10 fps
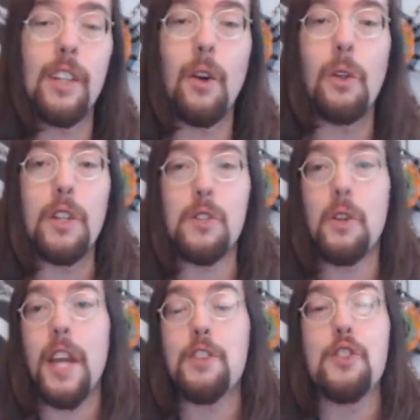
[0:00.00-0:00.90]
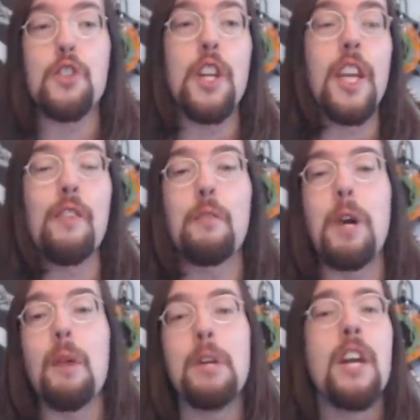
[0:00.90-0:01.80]
in holdings? Okay, she's going to give
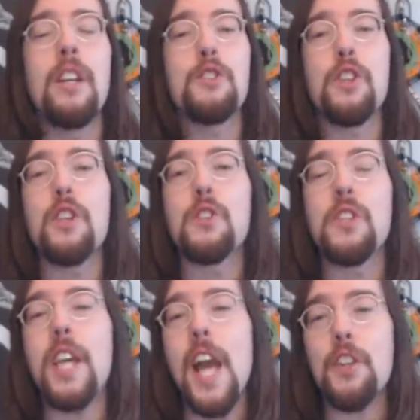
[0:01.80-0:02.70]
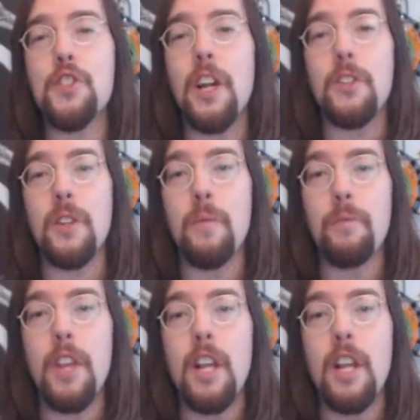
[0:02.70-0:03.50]
them up. Now she'll use a tax shelter.